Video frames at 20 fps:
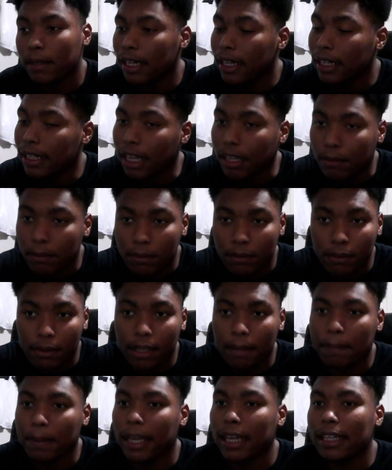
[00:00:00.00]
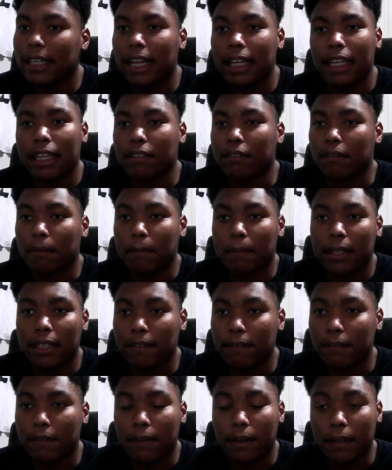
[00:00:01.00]
That's what you get paid that extra money
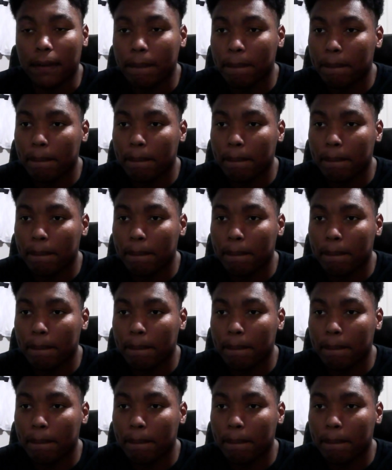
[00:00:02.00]
for.